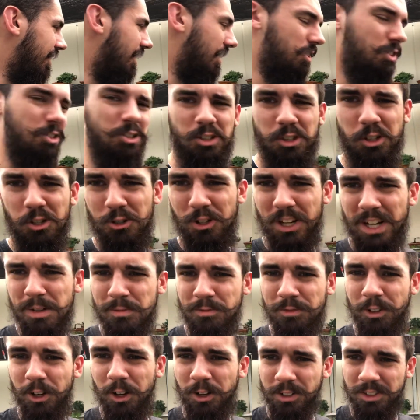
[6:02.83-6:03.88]
this is the
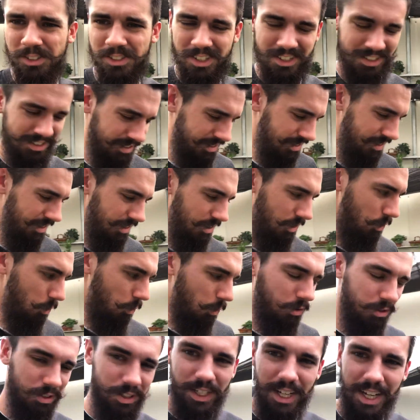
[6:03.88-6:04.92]
dream, folks.
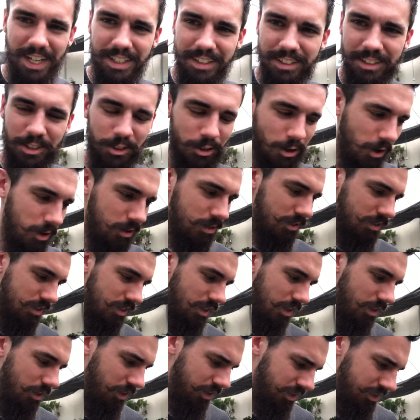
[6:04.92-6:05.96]
North Dayton Garden
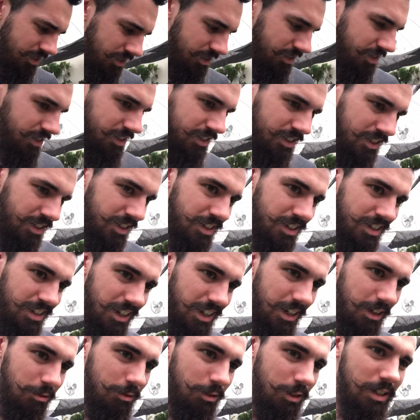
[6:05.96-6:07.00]
Center.
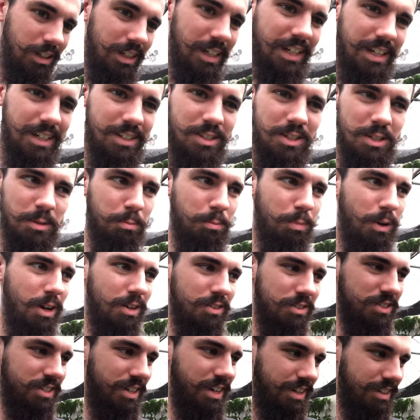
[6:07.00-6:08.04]
If you need some
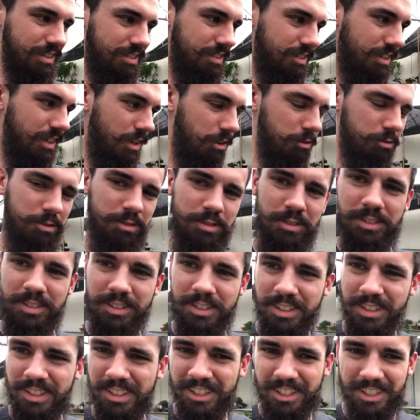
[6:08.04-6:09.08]
bonsai stuff,
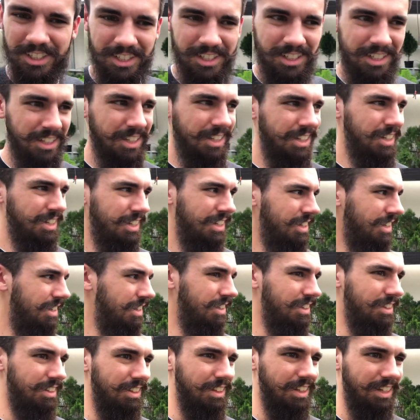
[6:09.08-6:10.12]

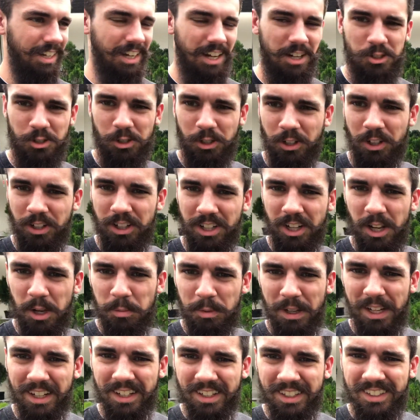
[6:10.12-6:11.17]
they got your
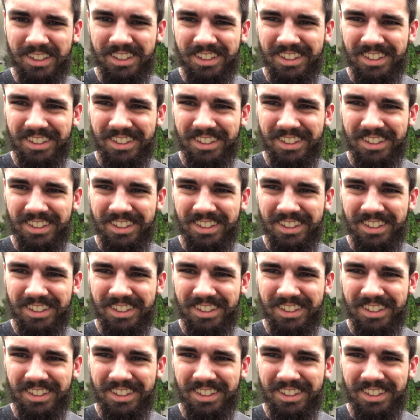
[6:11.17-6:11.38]
hookup, man.